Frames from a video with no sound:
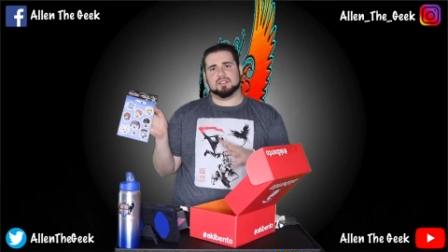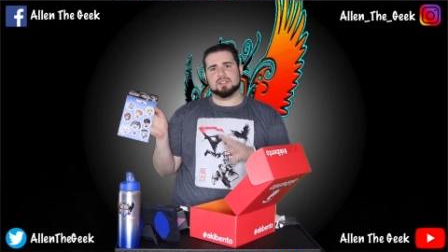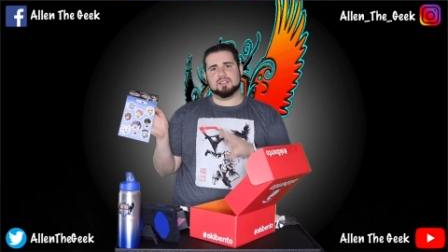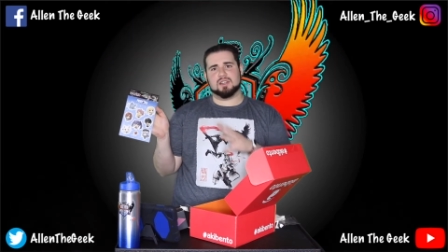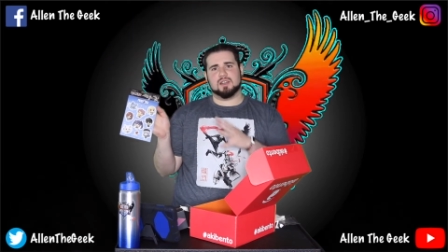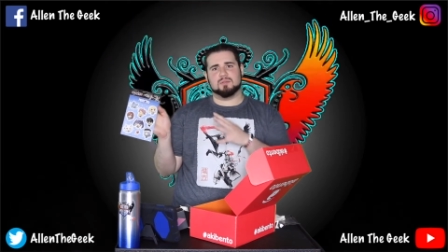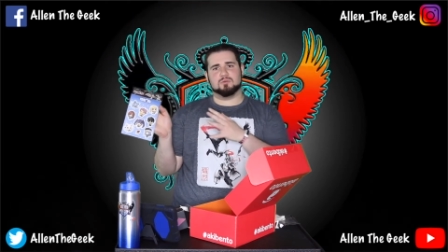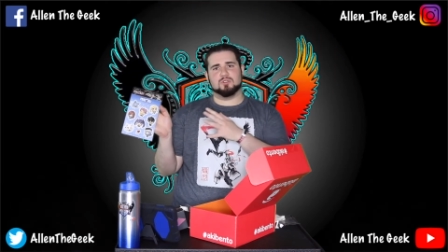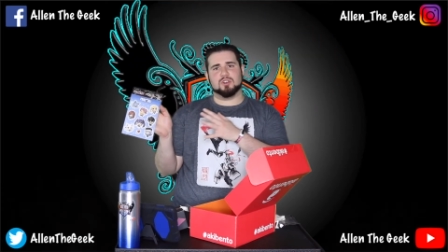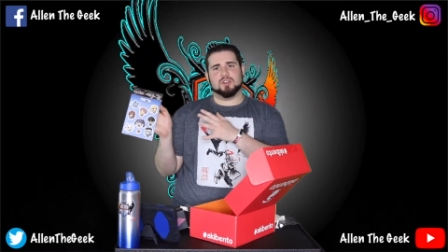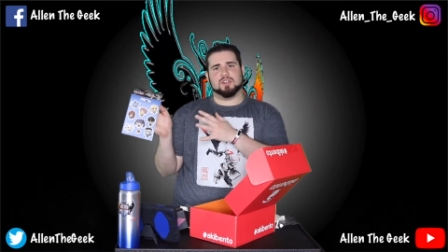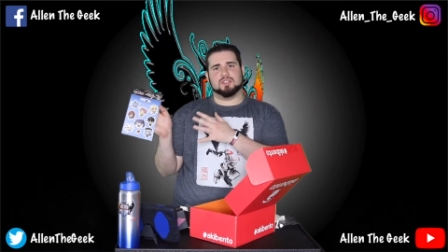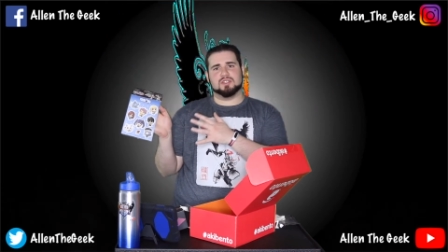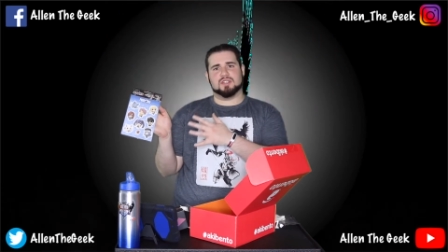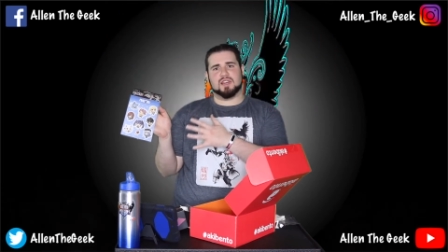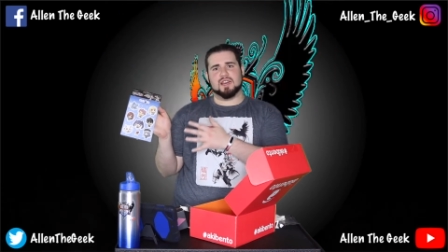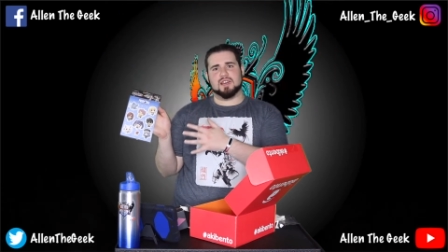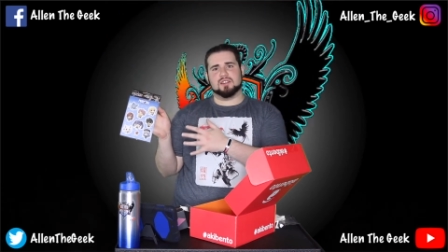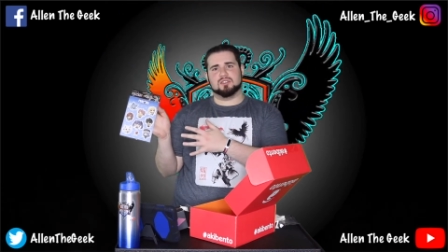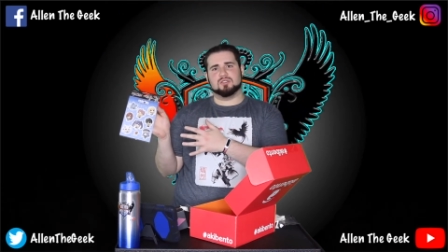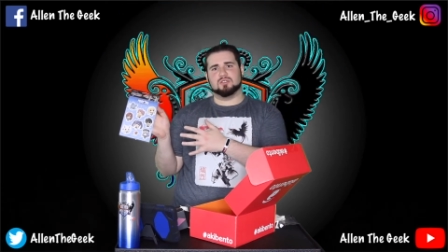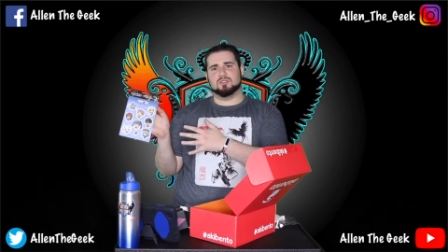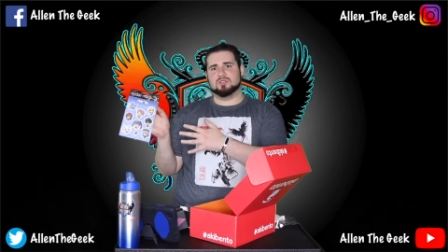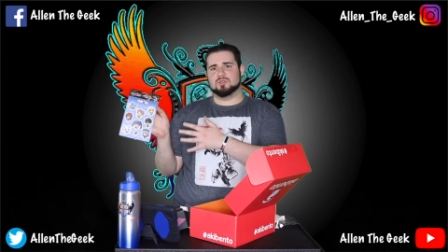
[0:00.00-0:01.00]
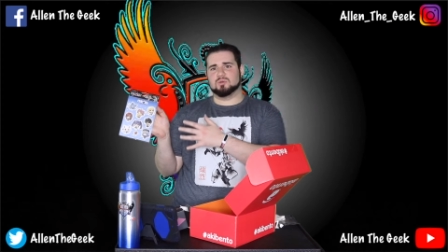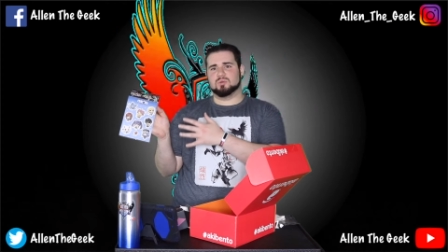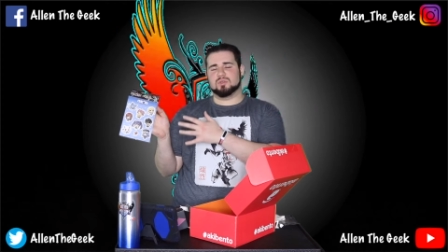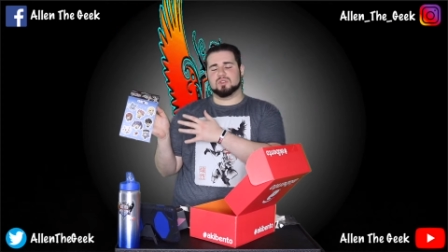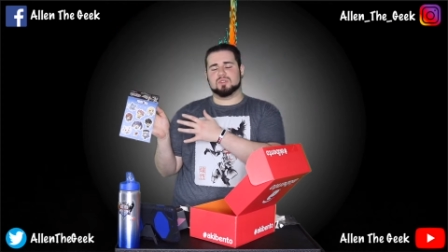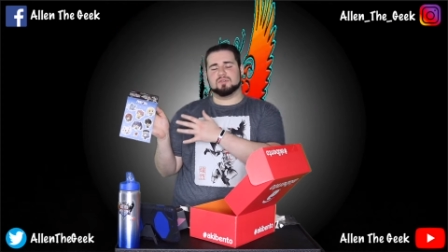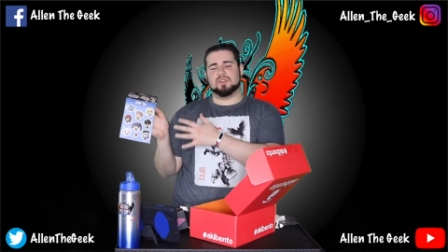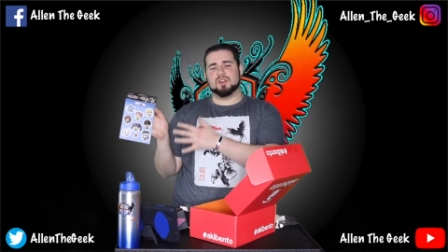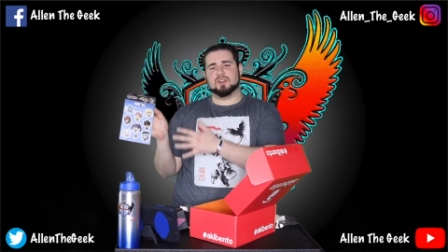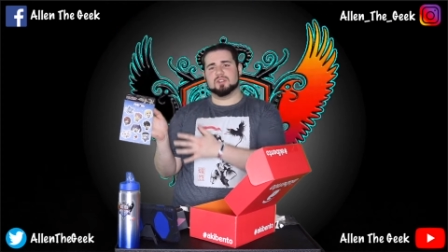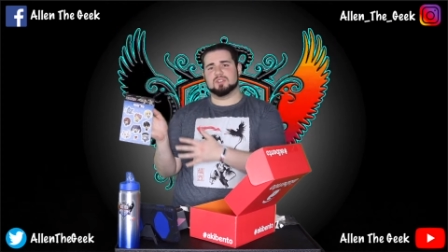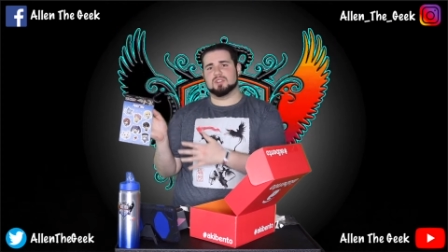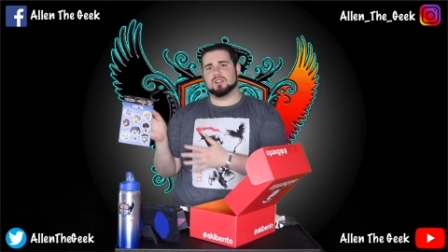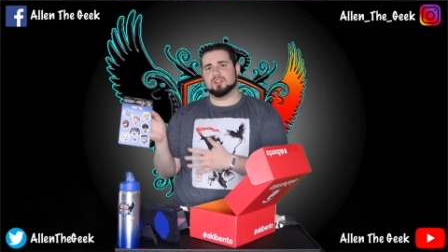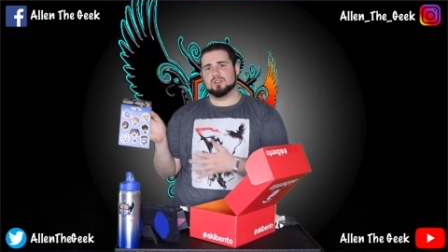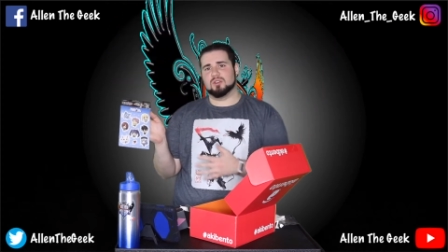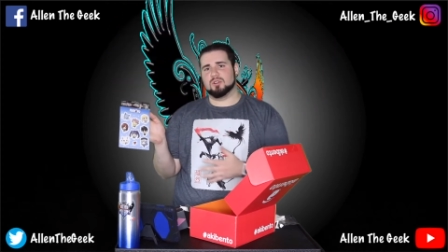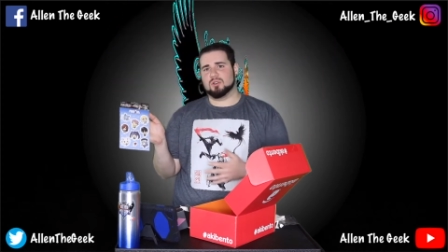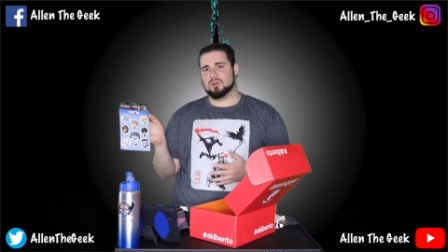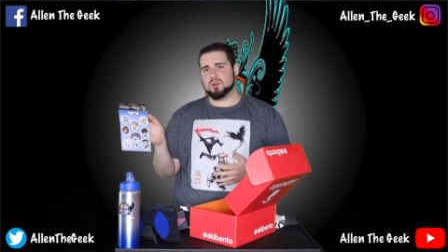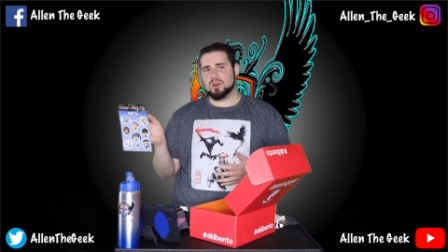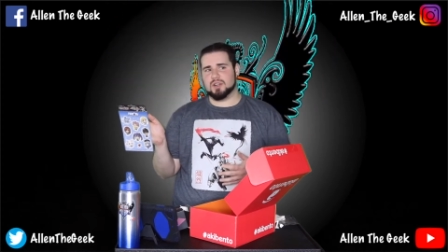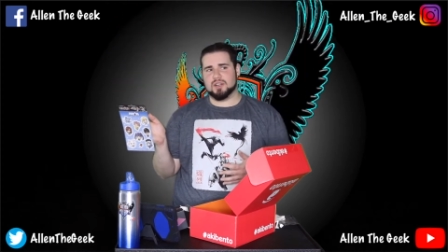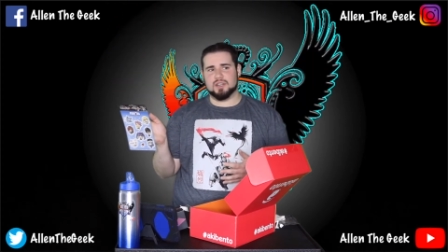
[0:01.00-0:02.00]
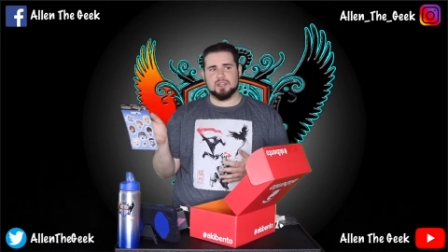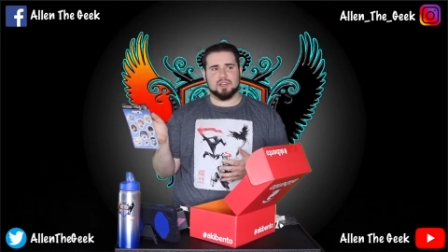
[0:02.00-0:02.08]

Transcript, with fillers: temporary tattoos with the Fairy Tail logo on it.